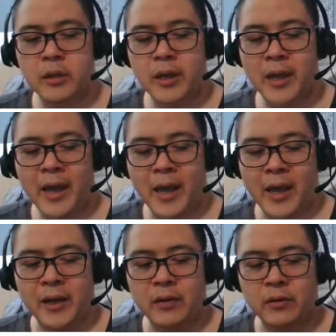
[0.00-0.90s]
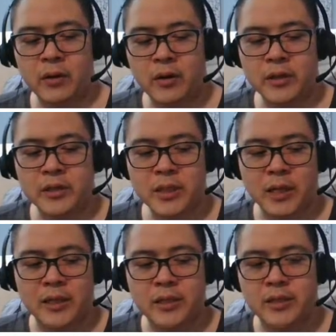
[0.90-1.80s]
And of course, I'll
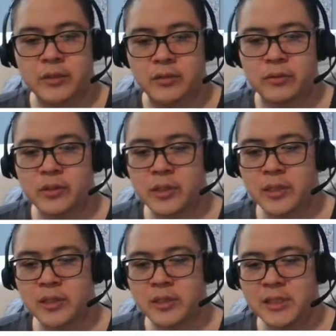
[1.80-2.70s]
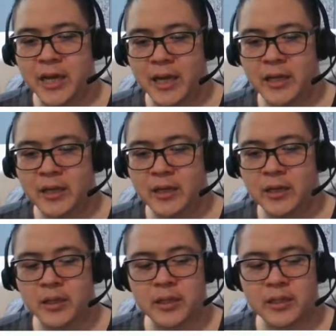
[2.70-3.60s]
need to check
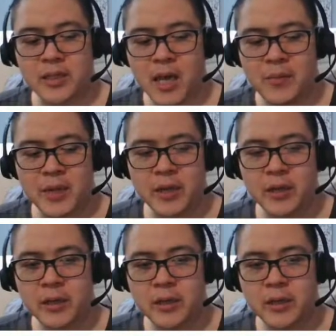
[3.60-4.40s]
the timing.